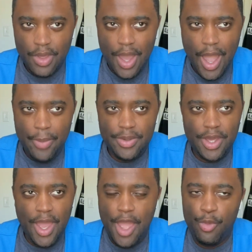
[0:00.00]
I
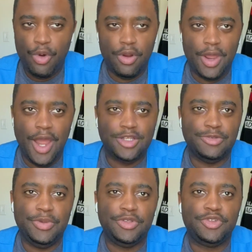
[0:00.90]
be at work, I just
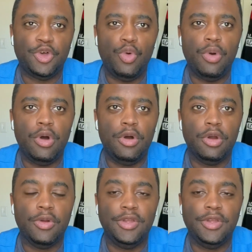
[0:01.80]
be so hungry.